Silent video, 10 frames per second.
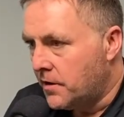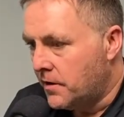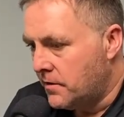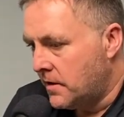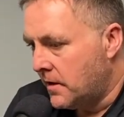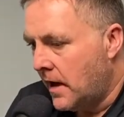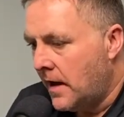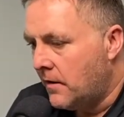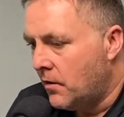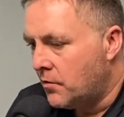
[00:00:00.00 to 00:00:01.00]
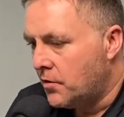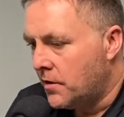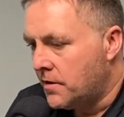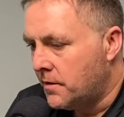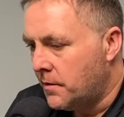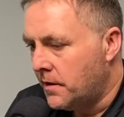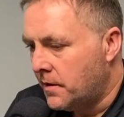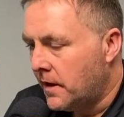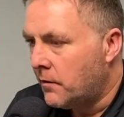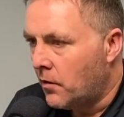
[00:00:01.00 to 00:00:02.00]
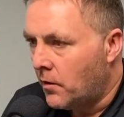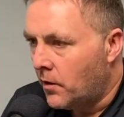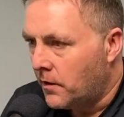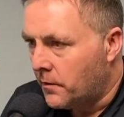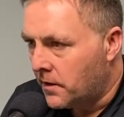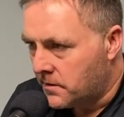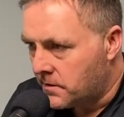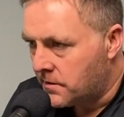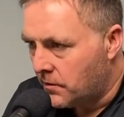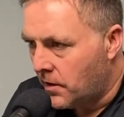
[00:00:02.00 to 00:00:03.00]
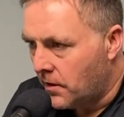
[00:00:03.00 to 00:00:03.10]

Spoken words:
He goes, I had no choice to be to get where I wanted to be because it's so hard.